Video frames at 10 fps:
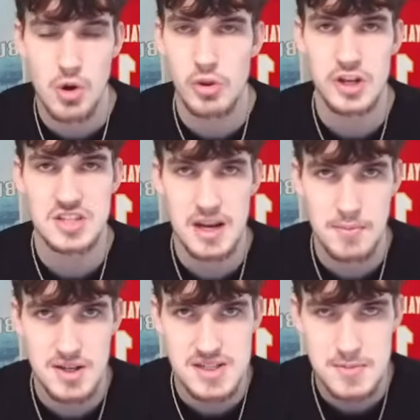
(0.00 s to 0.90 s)
Colton Hood's
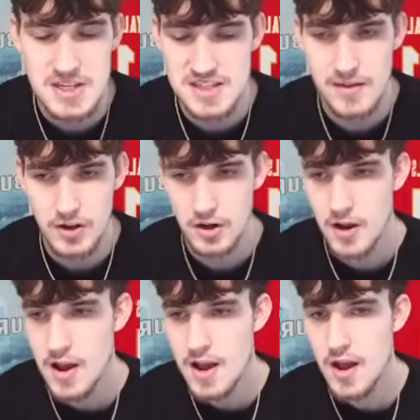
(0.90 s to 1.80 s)
like my CB7.
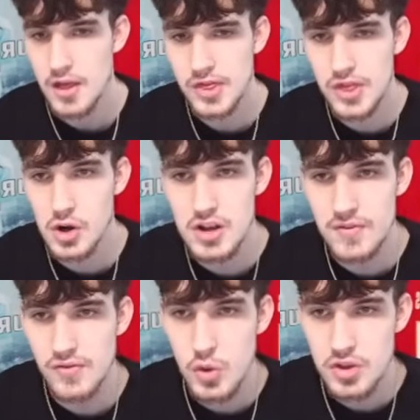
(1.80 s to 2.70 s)

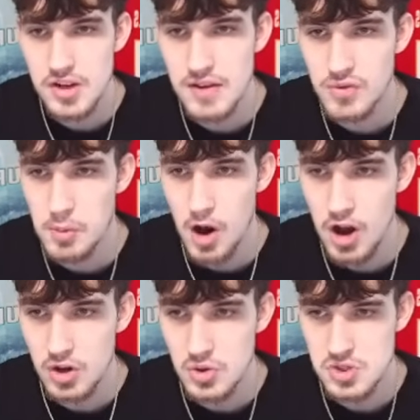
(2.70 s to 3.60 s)
30 for the Denver
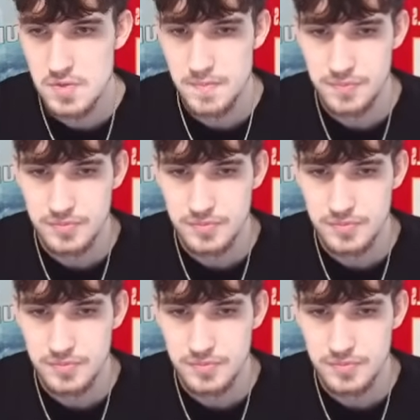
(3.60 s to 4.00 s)
Broncos.